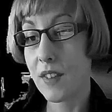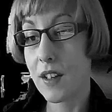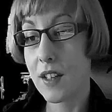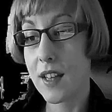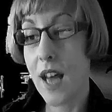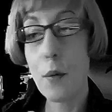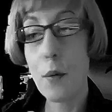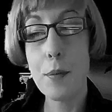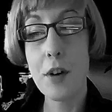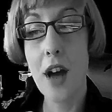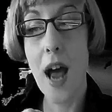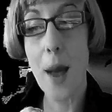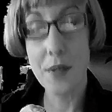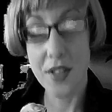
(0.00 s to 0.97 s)
That would
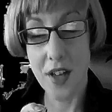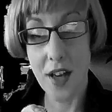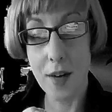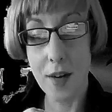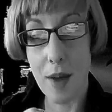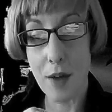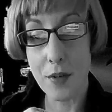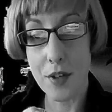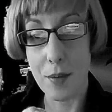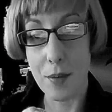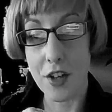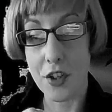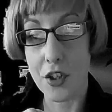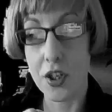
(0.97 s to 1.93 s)
perhaps not amount to
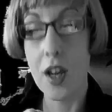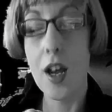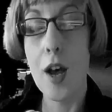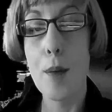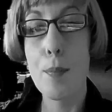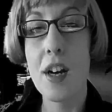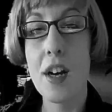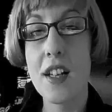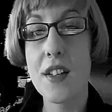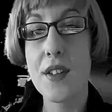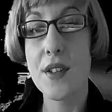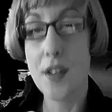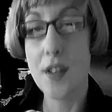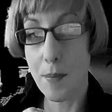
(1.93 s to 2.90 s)
much, but it is
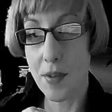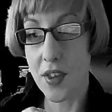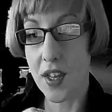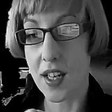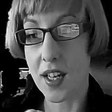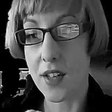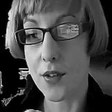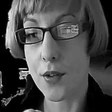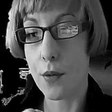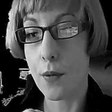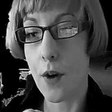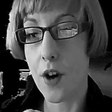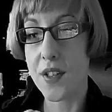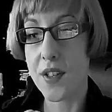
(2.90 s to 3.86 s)
something insofar
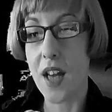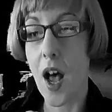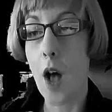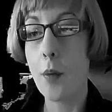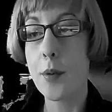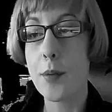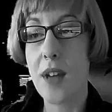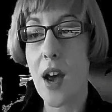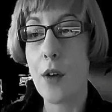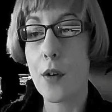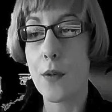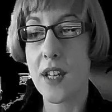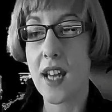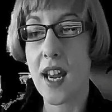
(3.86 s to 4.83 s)
as it helped me out of the
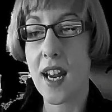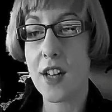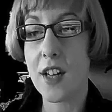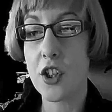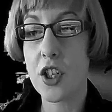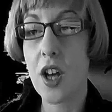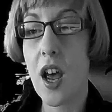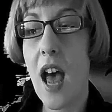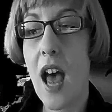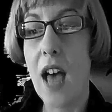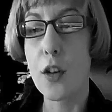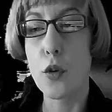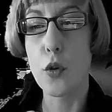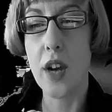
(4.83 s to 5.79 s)
cage and
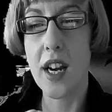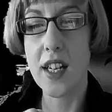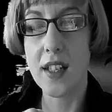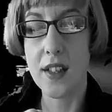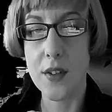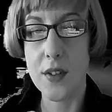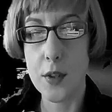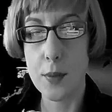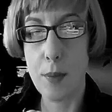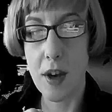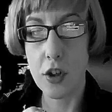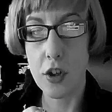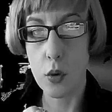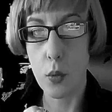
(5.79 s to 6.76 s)
created this
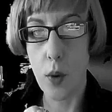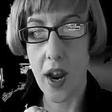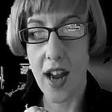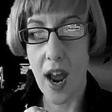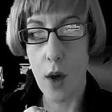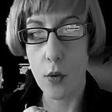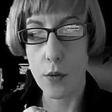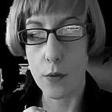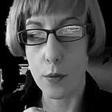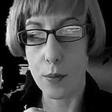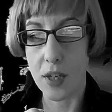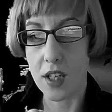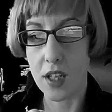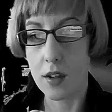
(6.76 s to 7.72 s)
special way out for me